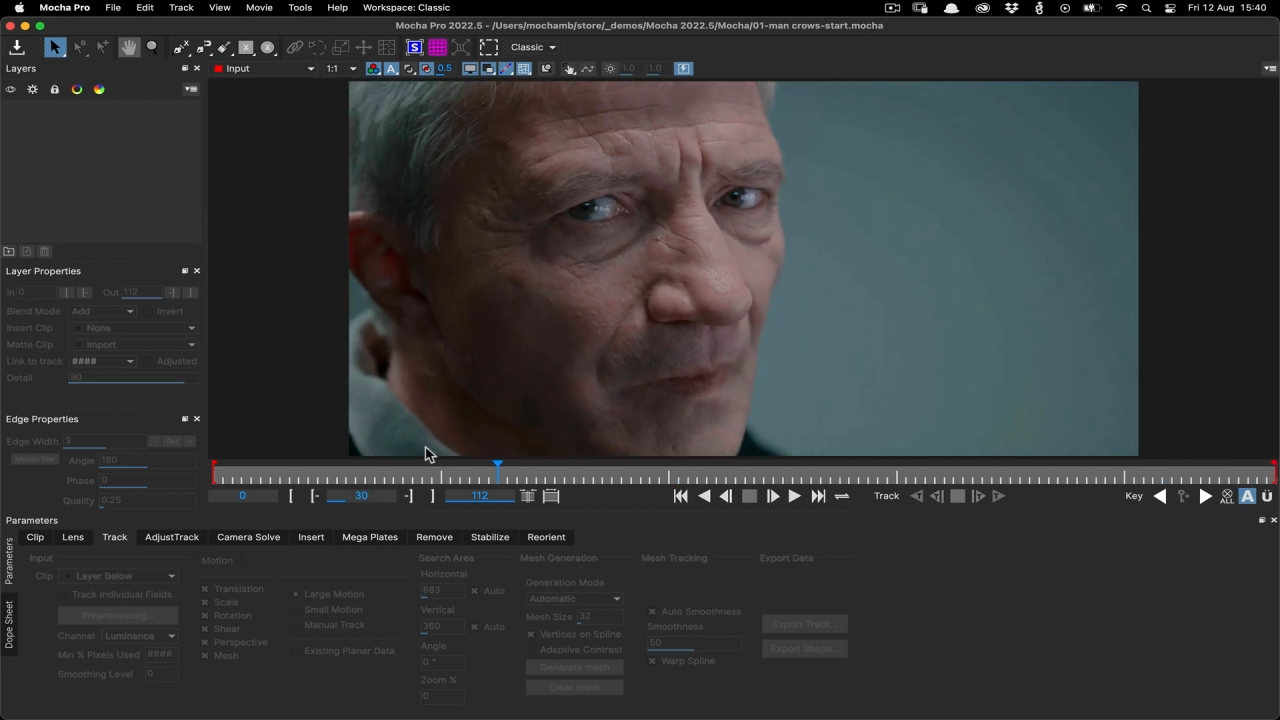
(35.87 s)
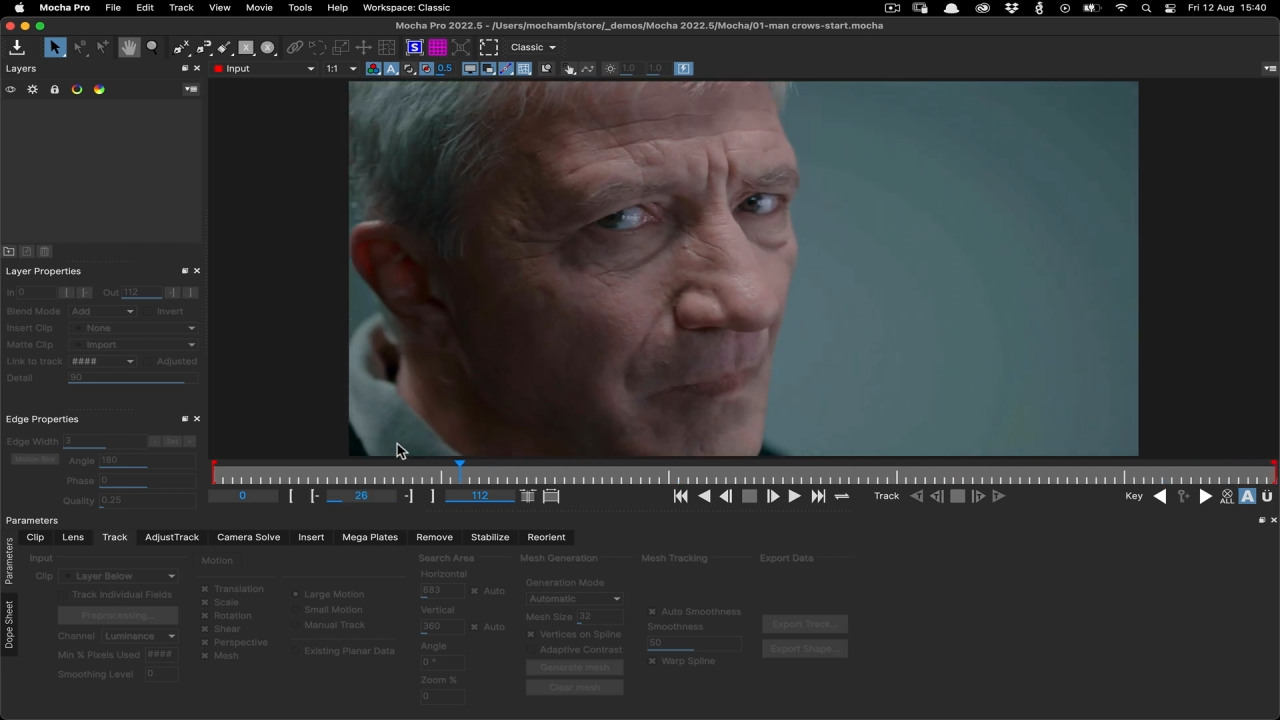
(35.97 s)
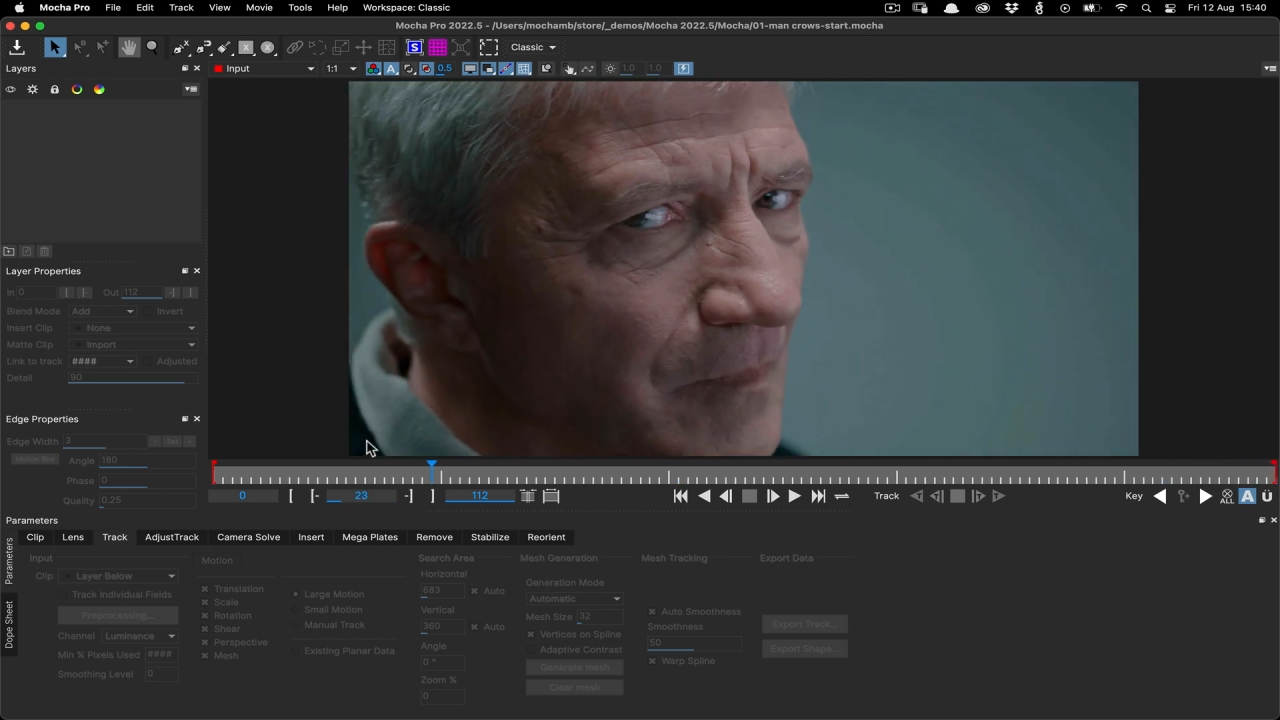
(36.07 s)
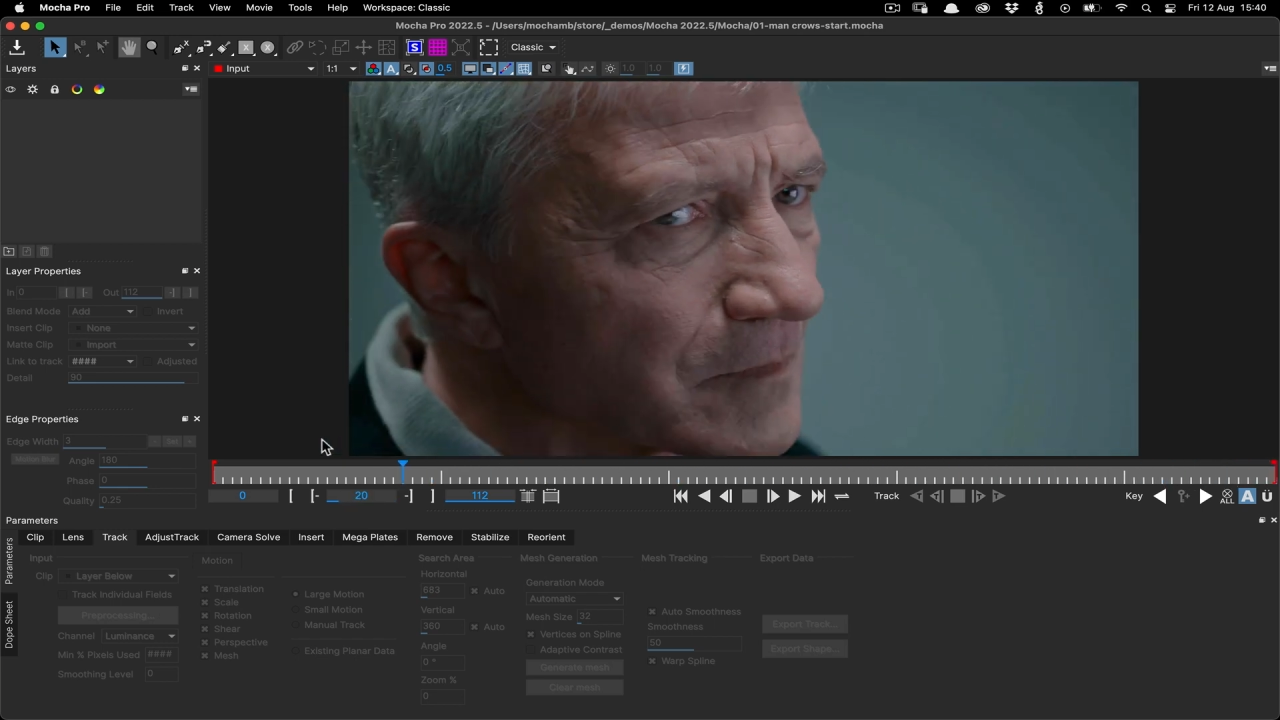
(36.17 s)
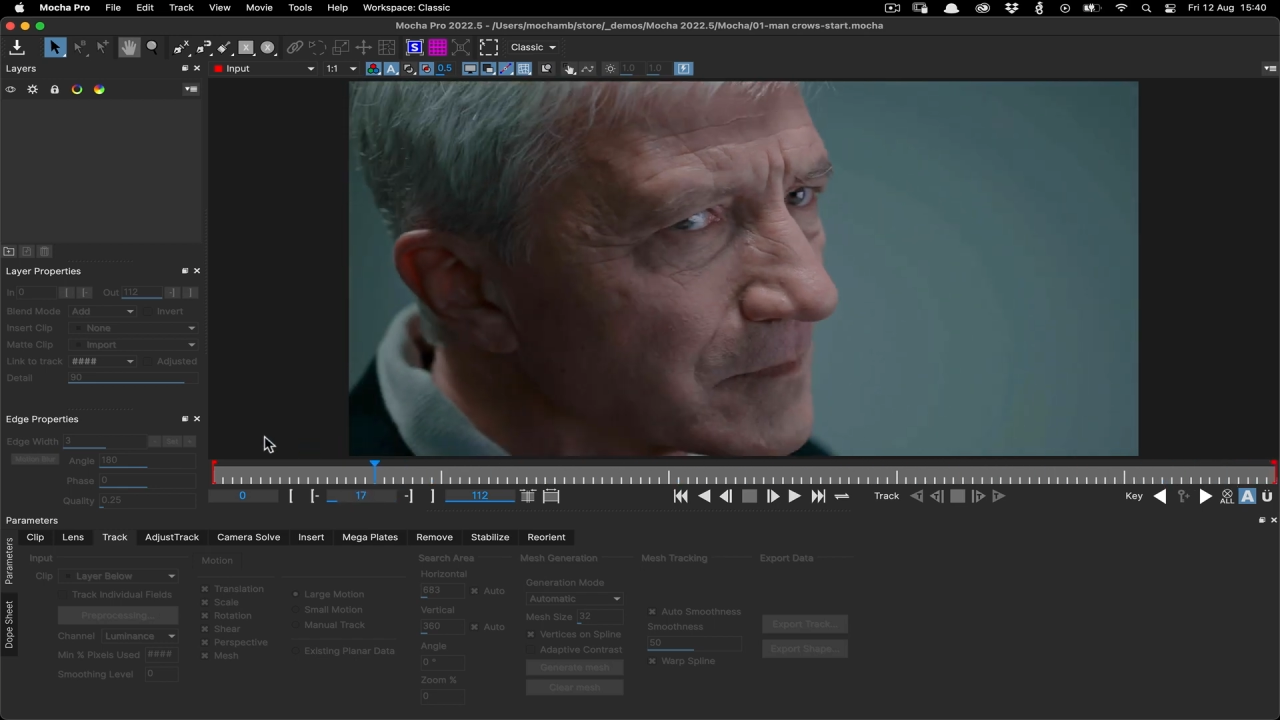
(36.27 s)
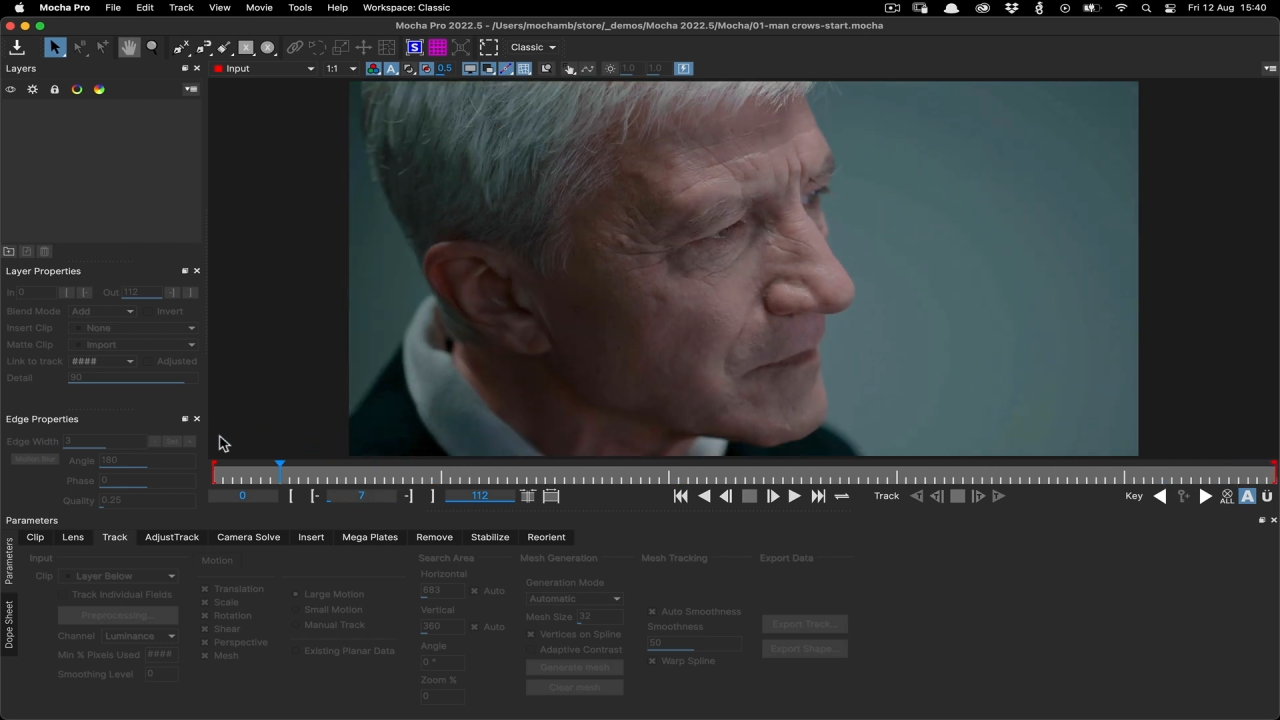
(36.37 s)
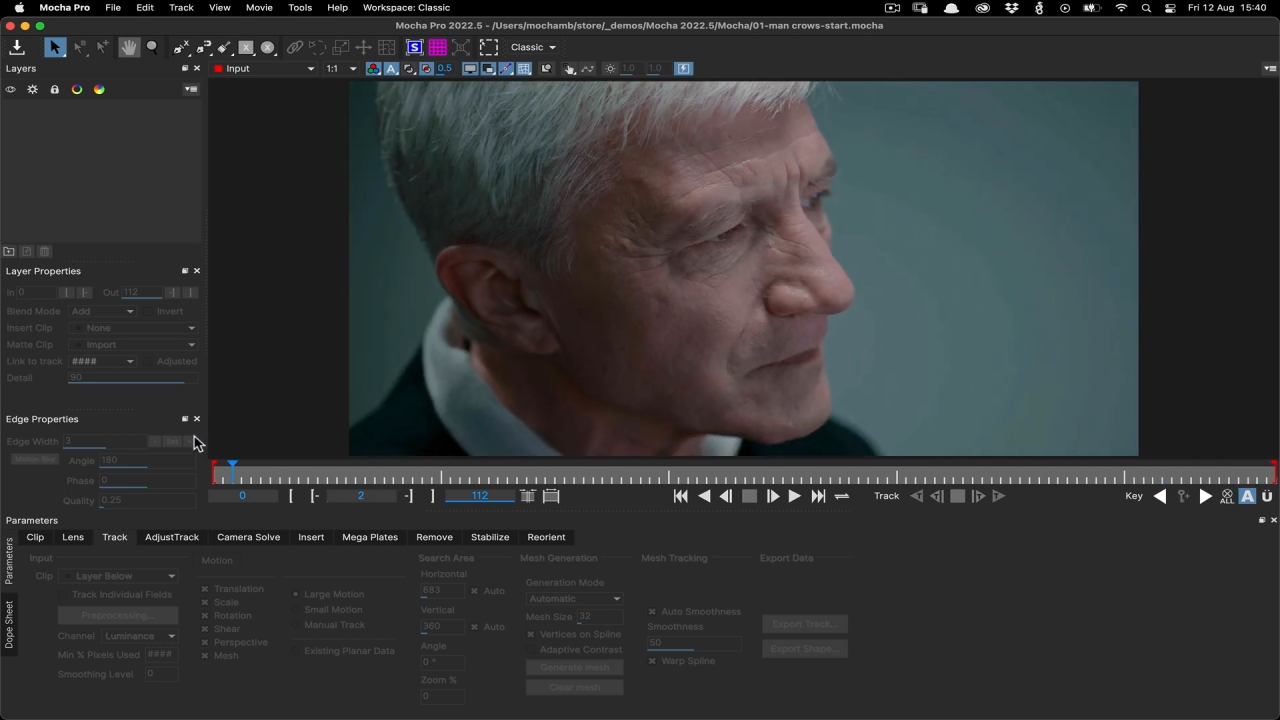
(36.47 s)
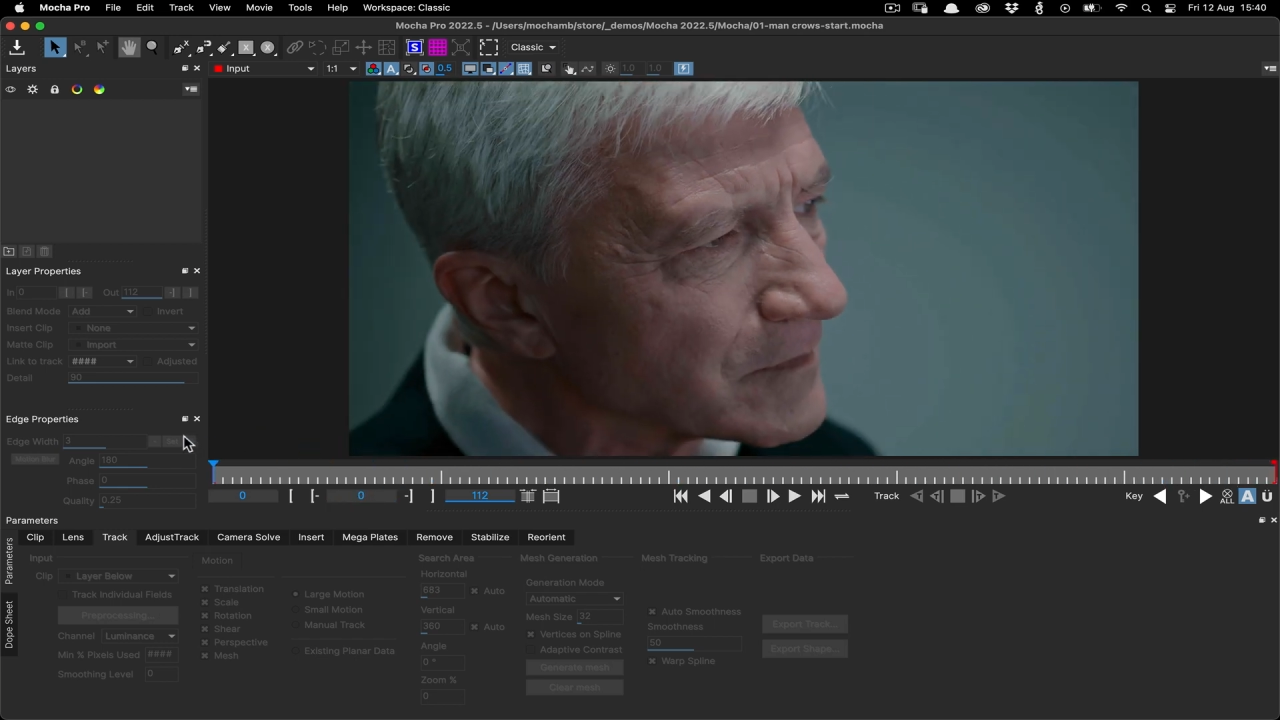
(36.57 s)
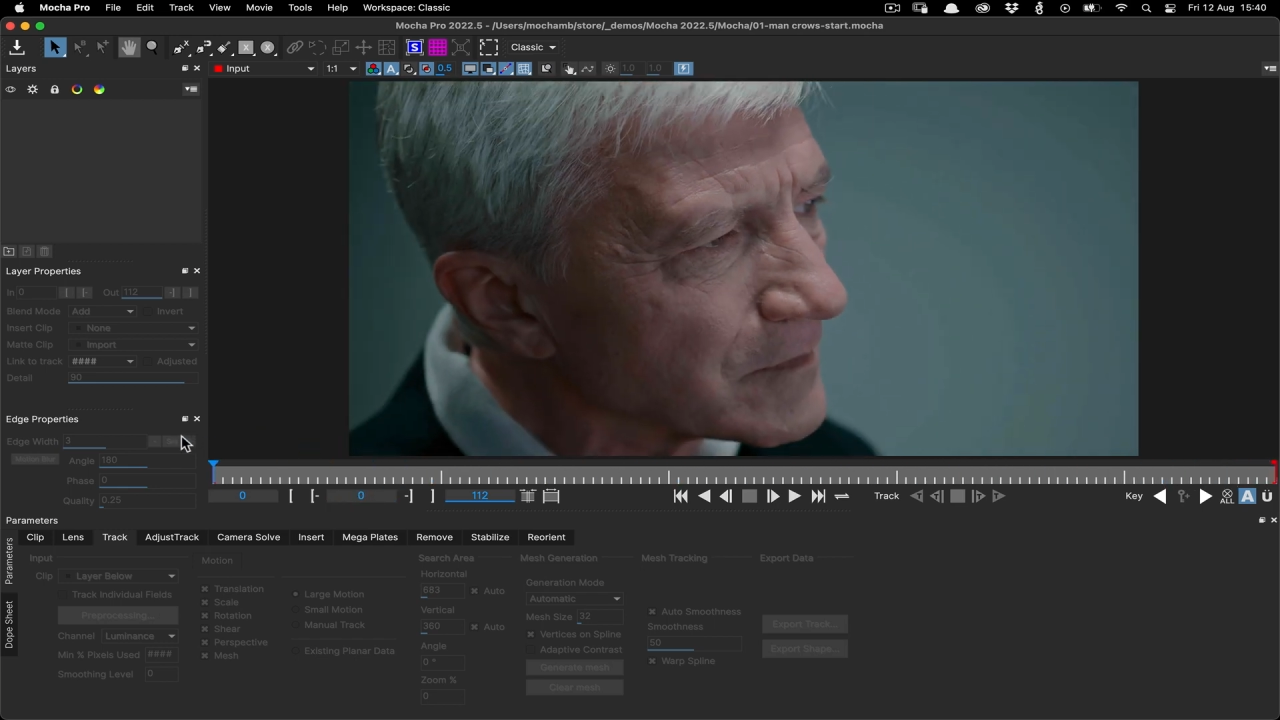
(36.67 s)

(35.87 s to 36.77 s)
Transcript: significant